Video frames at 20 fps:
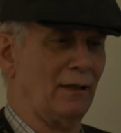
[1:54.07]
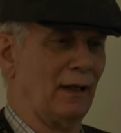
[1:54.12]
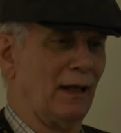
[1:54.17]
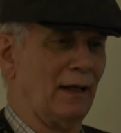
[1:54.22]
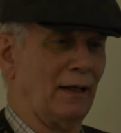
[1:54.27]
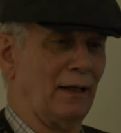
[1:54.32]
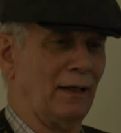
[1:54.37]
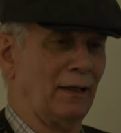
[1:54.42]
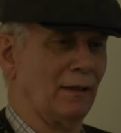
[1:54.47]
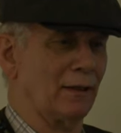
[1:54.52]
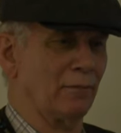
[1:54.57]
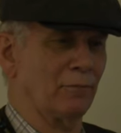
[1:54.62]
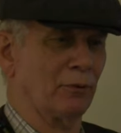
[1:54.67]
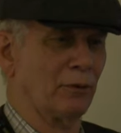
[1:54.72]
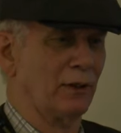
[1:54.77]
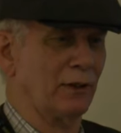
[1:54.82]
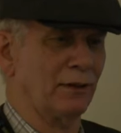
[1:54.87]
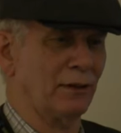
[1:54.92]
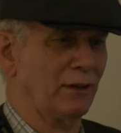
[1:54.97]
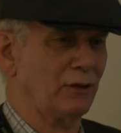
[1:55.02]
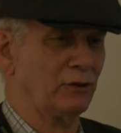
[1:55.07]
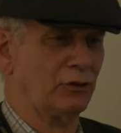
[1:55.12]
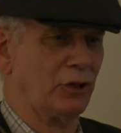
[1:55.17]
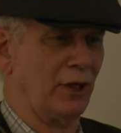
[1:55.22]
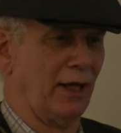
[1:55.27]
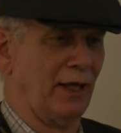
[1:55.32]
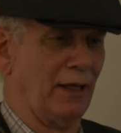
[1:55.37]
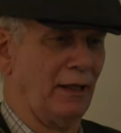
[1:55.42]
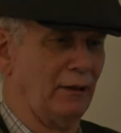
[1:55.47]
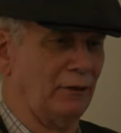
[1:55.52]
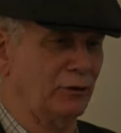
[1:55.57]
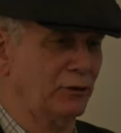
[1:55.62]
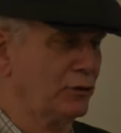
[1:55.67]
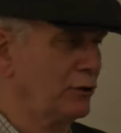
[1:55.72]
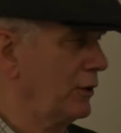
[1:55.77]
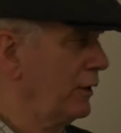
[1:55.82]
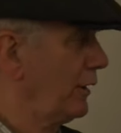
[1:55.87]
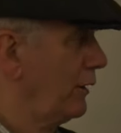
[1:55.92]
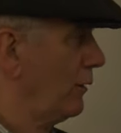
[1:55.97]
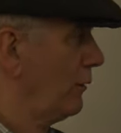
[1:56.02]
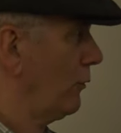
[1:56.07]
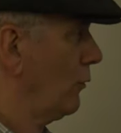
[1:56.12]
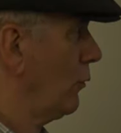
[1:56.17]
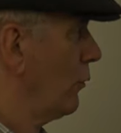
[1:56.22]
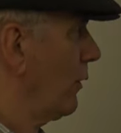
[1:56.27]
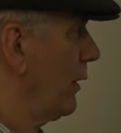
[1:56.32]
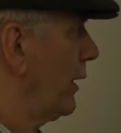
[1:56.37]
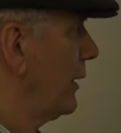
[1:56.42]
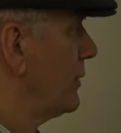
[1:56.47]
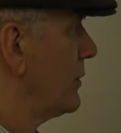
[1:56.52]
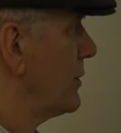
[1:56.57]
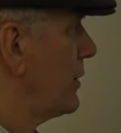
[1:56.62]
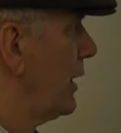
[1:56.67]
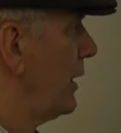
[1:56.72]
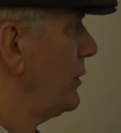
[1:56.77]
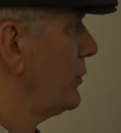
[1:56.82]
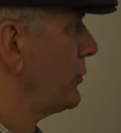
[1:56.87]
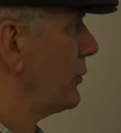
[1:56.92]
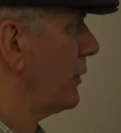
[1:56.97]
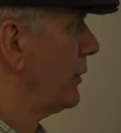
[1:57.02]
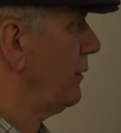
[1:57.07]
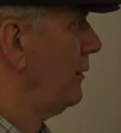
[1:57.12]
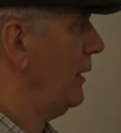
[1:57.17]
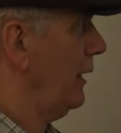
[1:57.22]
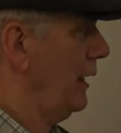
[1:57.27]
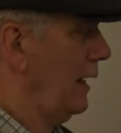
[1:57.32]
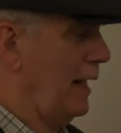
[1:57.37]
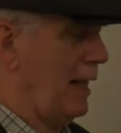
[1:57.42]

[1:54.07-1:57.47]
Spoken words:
They completely changed their orientation.